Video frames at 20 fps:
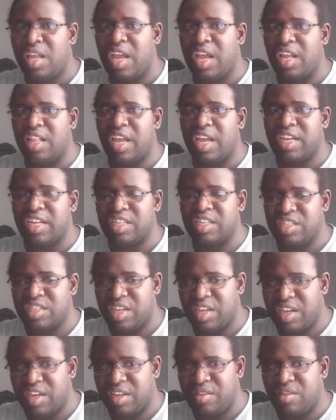And like I
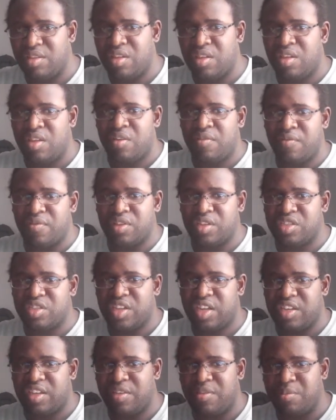said, for the
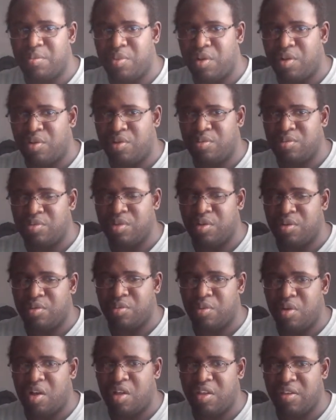second poem, the
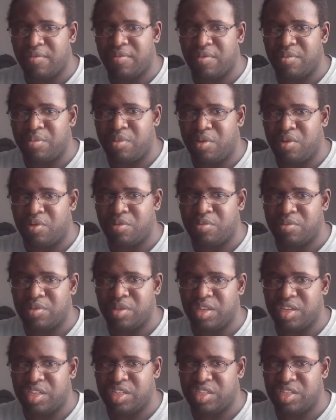Wallingford poem
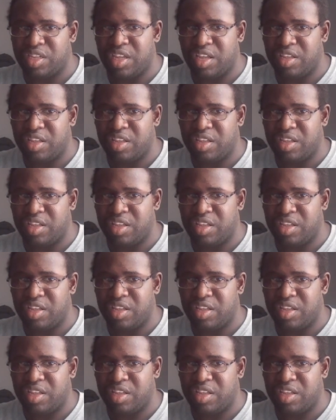is